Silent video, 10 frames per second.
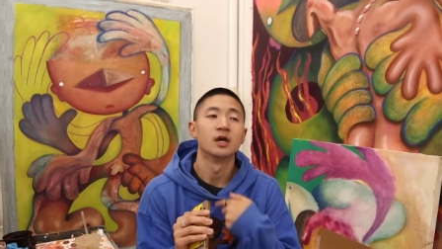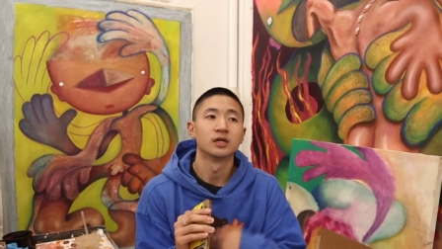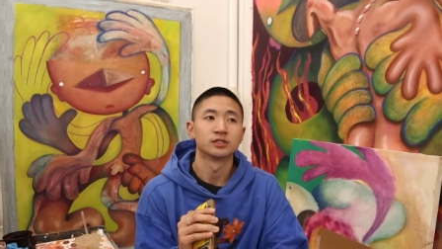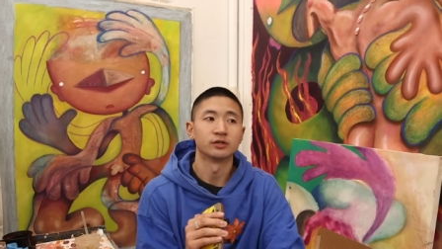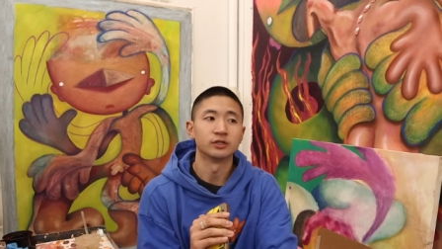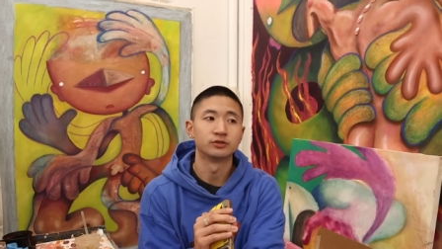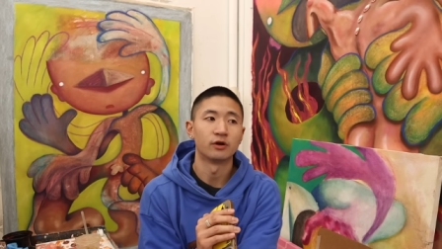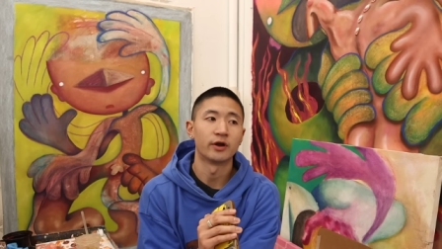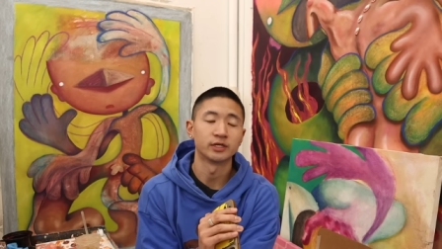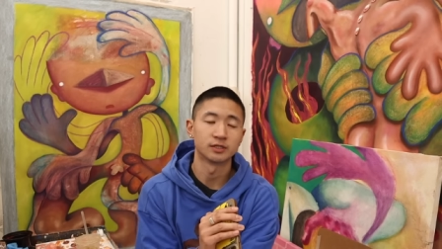certain
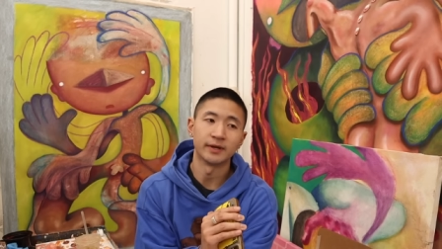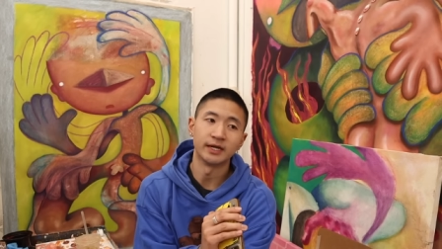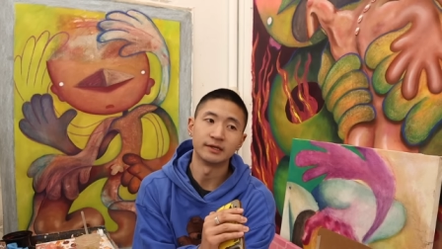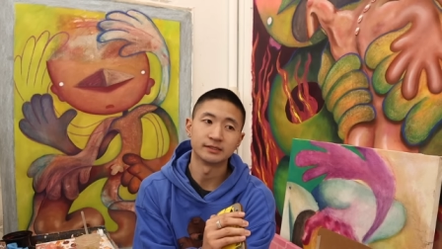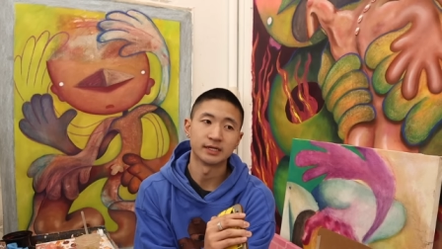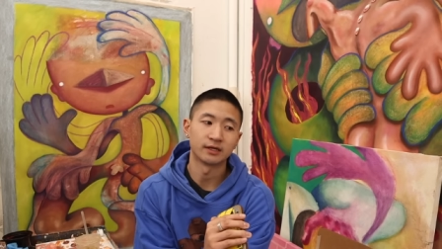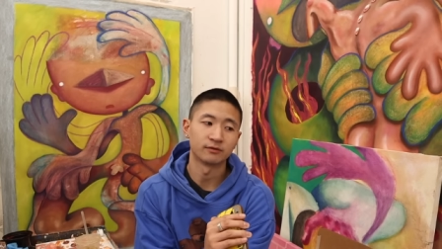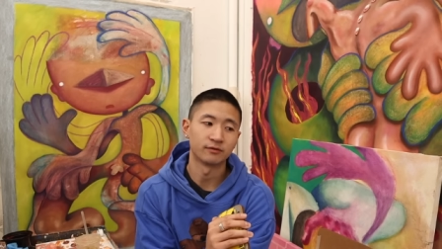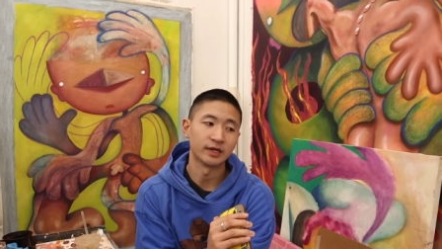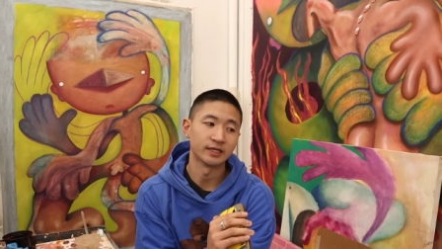drawings or paintings that I
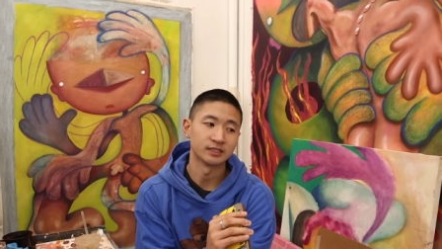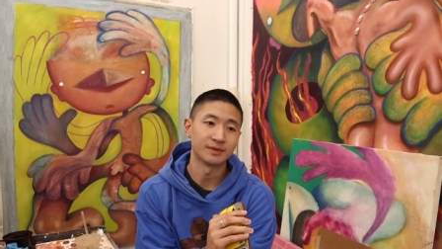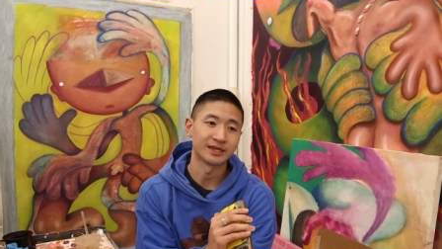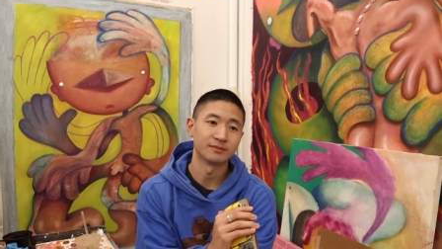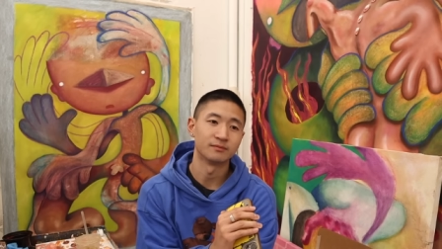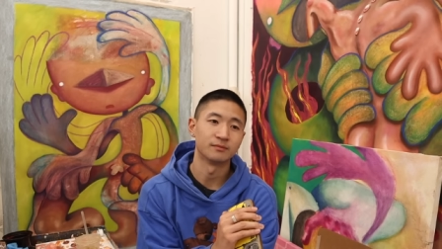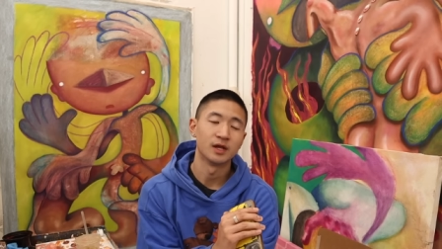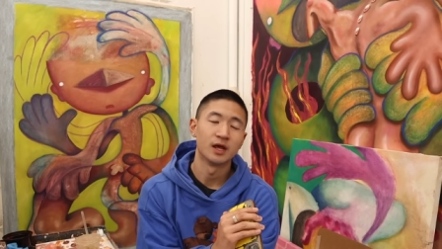create to make them